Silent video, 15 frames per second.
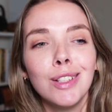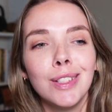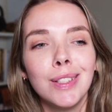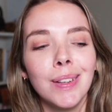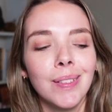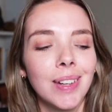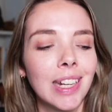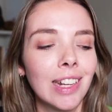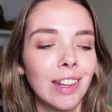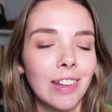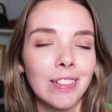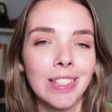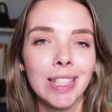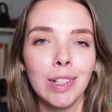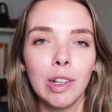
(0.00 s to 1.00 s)
doing a lot
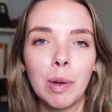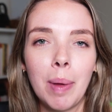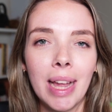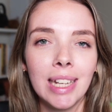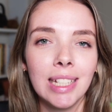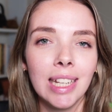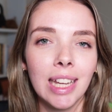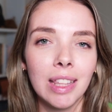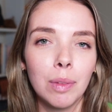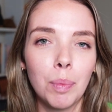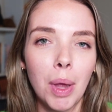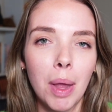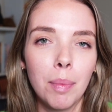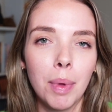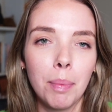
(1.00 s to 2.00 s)
of silk painting at the
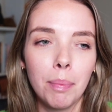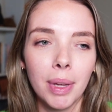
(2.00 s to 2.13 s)
moment